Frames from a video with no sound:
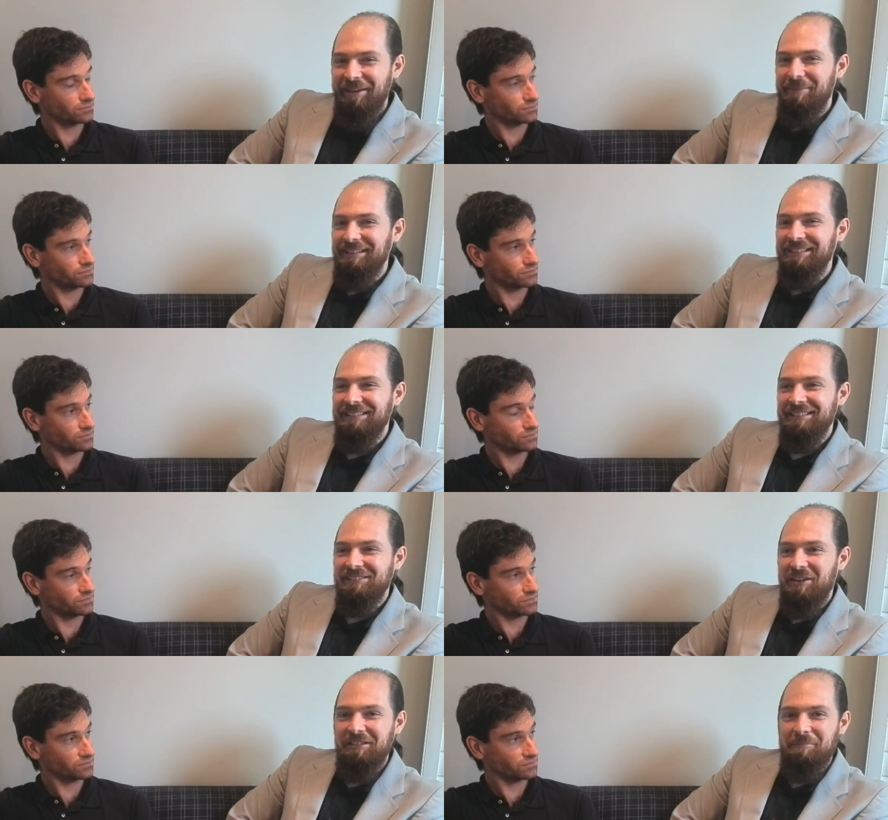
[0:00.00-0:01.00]
Speaker 1: I mean, the, the
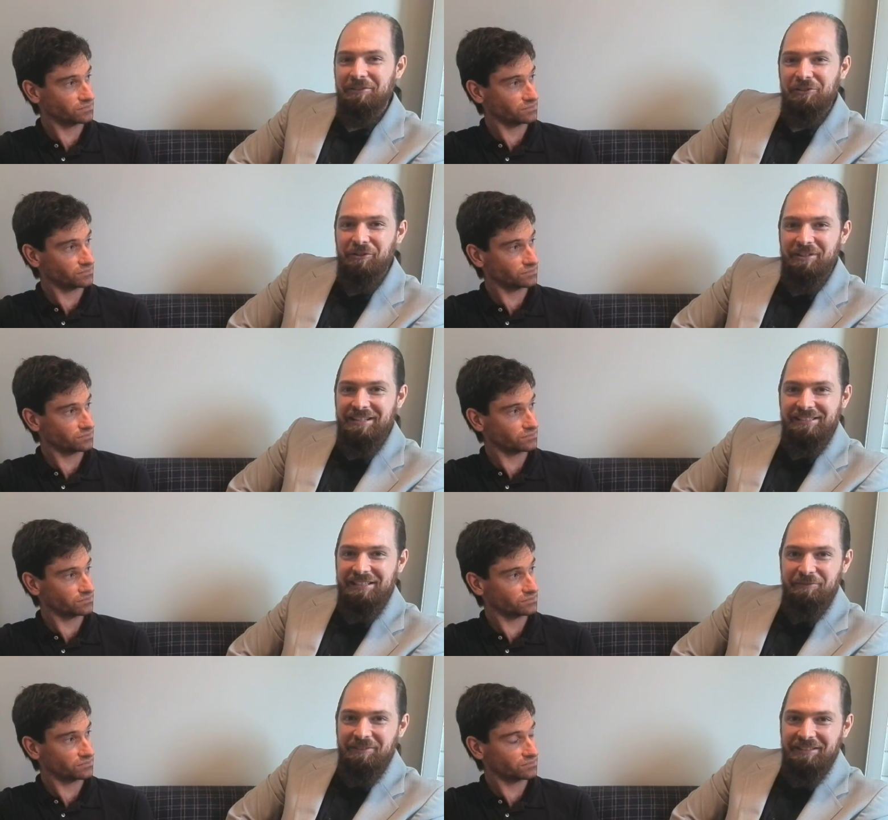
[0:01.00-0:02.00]
silent majority is
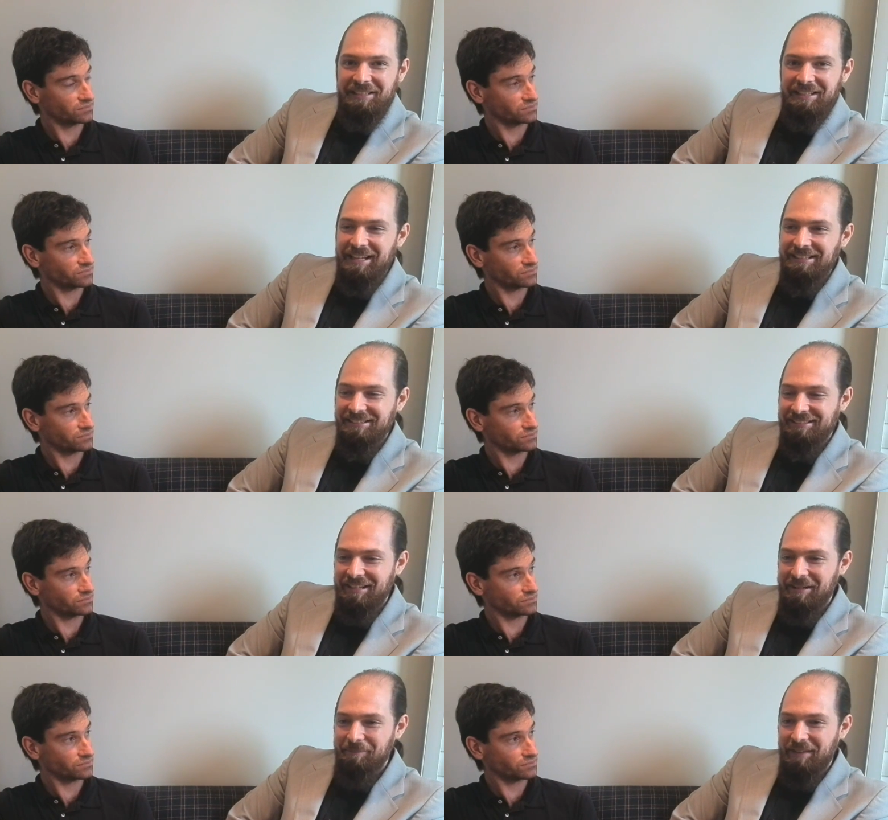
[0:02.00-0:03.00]
definitely against
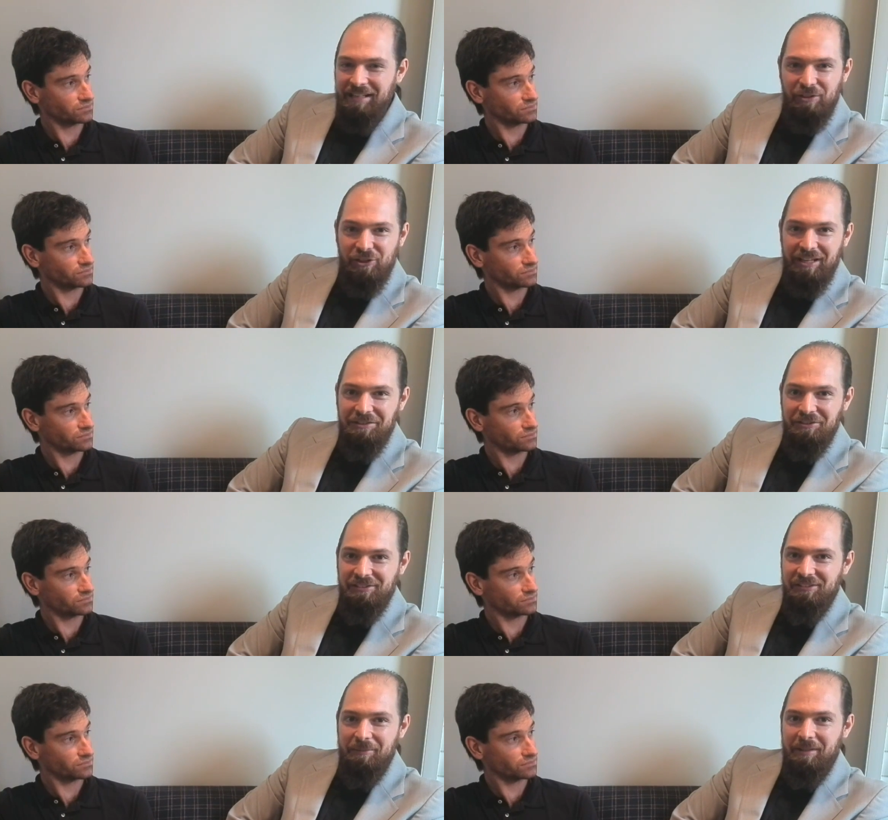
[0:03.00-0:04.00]
um, any
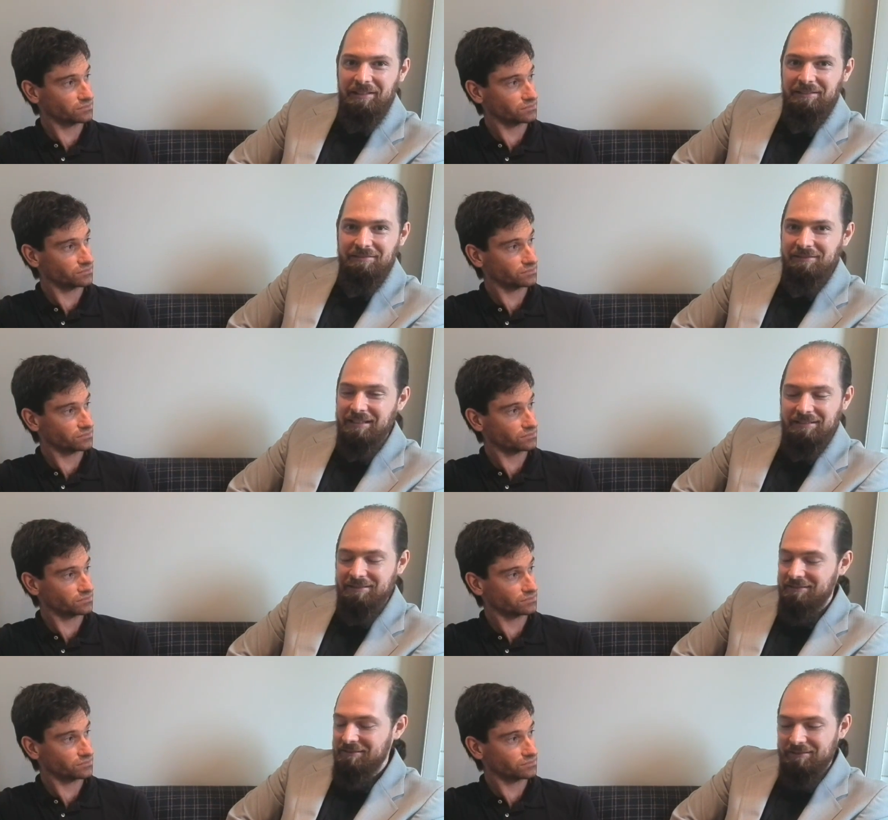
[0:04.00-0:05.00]
changes. I mean, that,
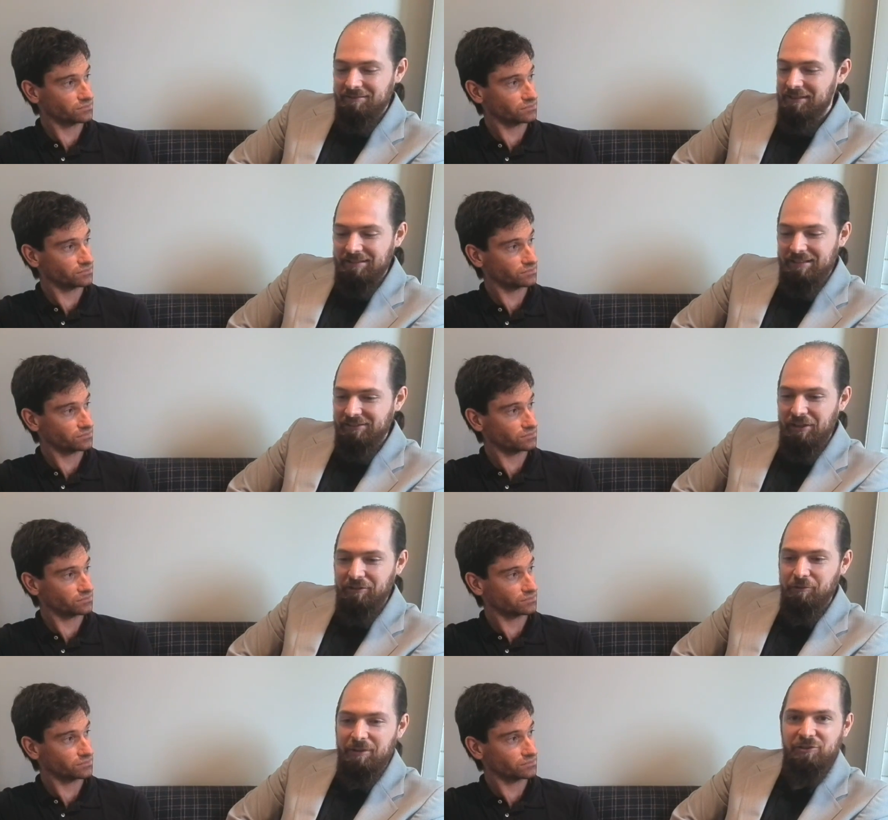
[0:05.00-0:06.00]
that there's no
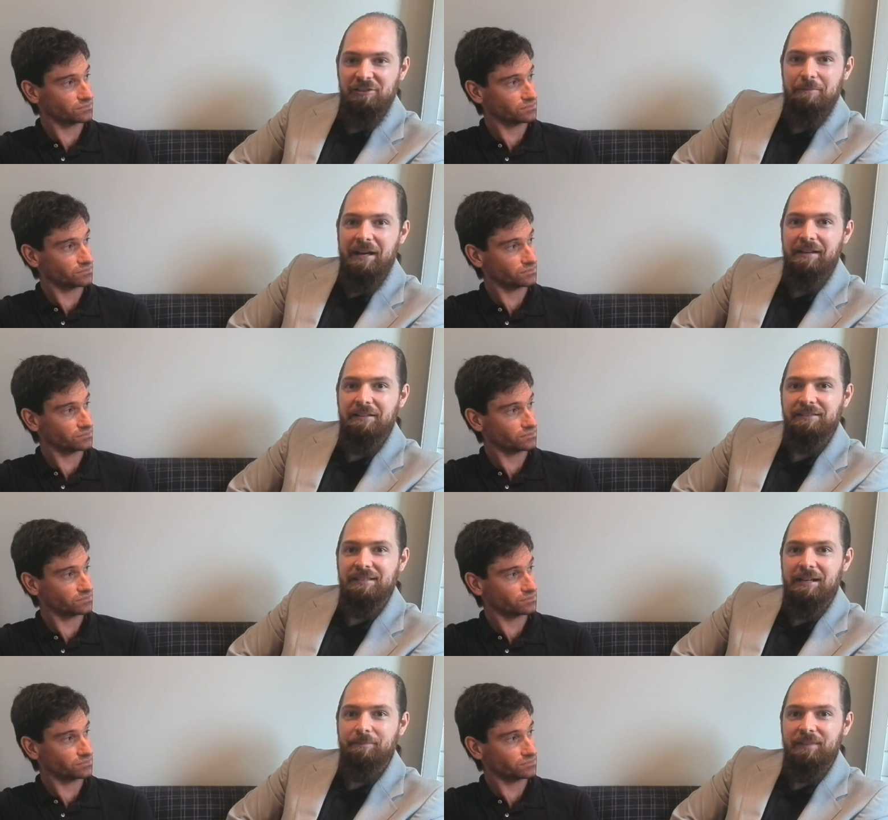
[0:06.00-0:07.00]
question about it.
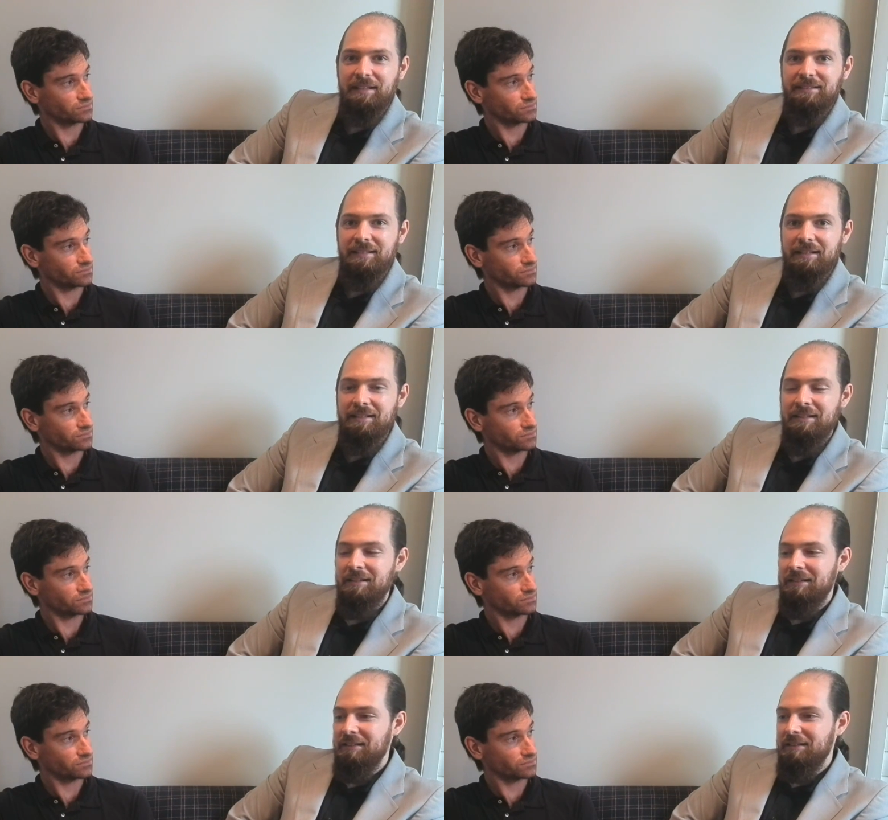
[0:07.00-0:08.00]
Um, that
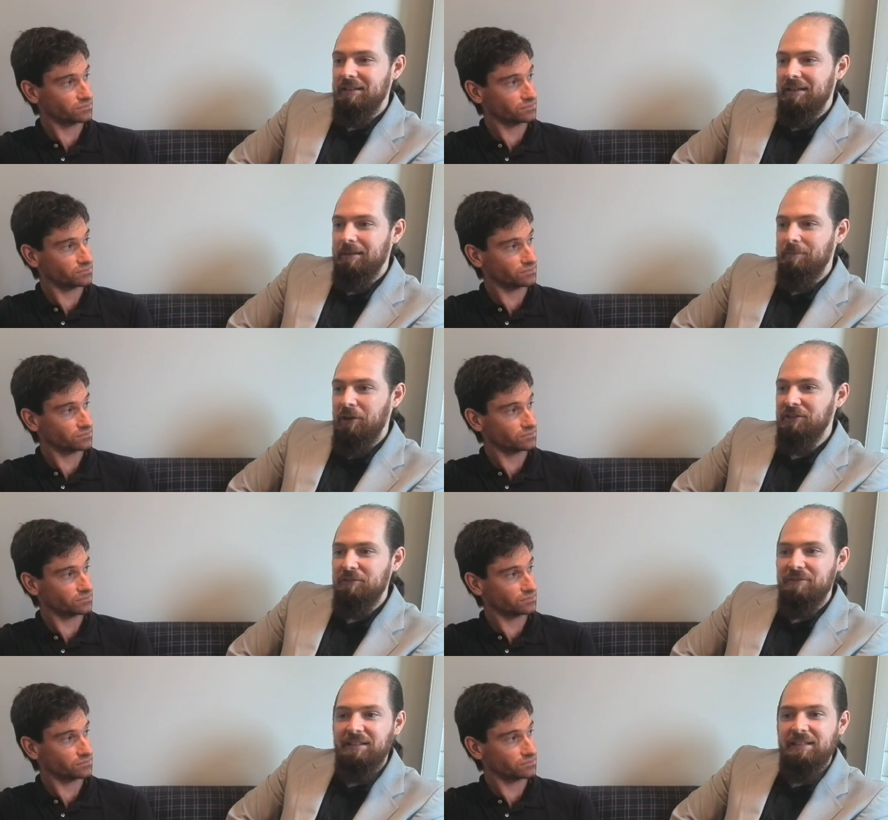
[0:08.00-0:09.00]
uh, um, only
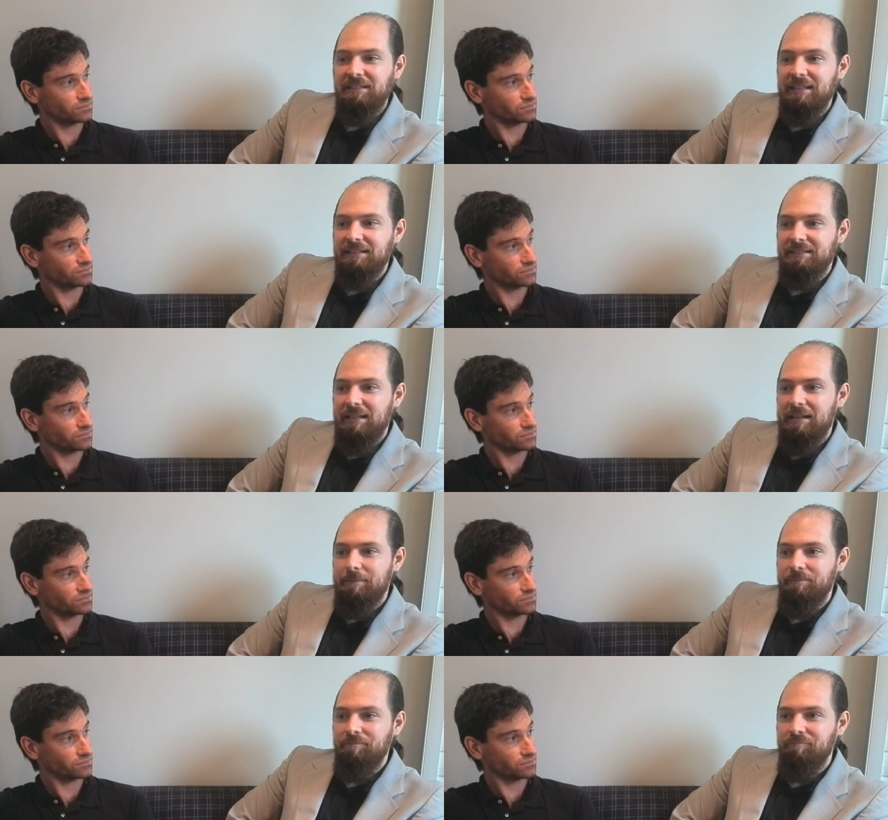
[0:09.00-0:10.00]
thinking that
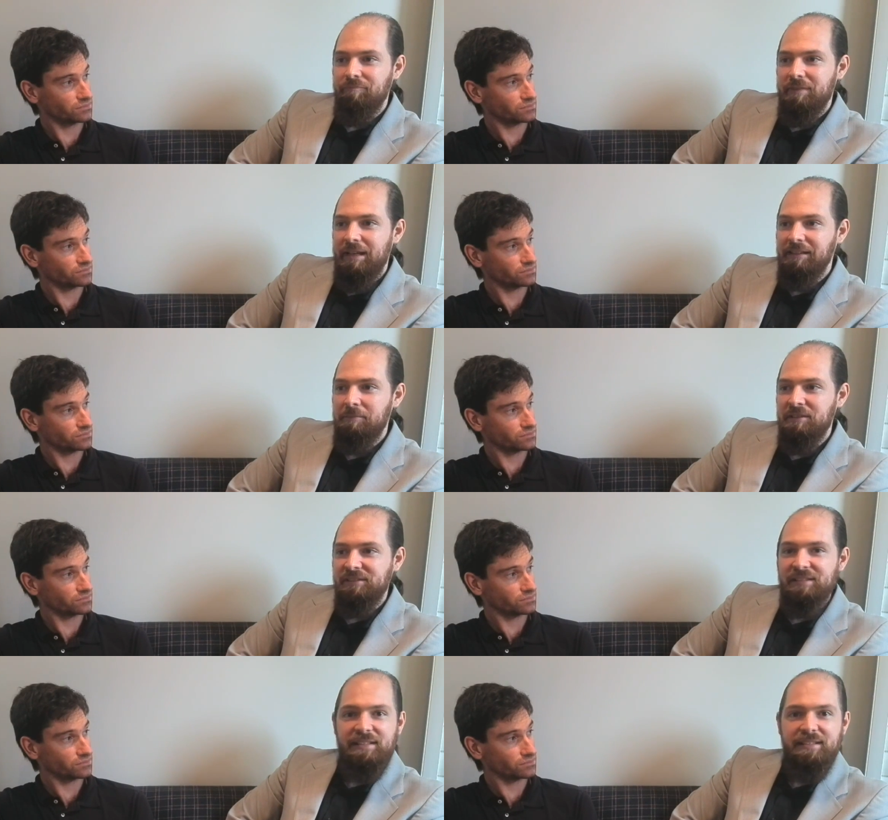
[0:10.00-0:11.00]
um,
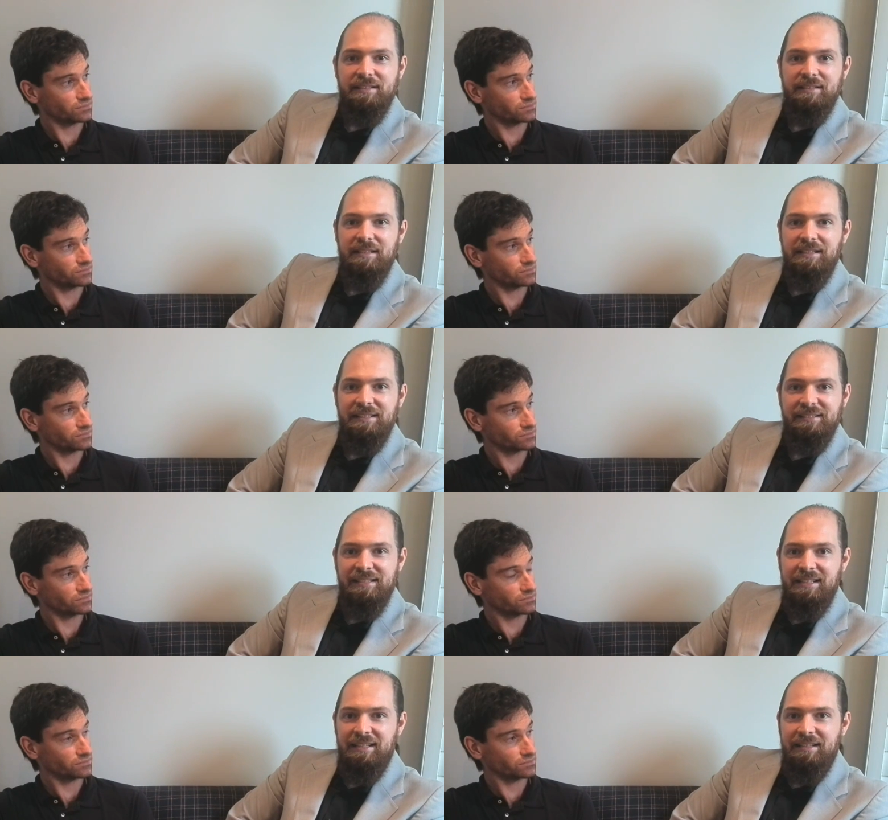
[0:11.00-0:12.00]
elements in the inner
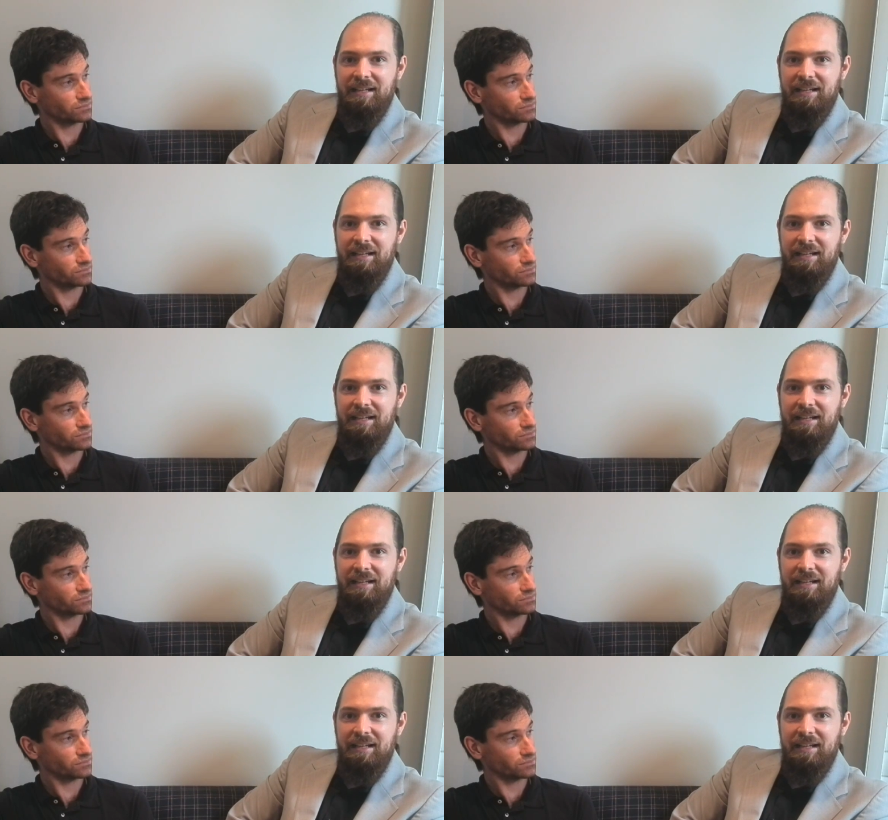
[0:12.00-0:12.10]
city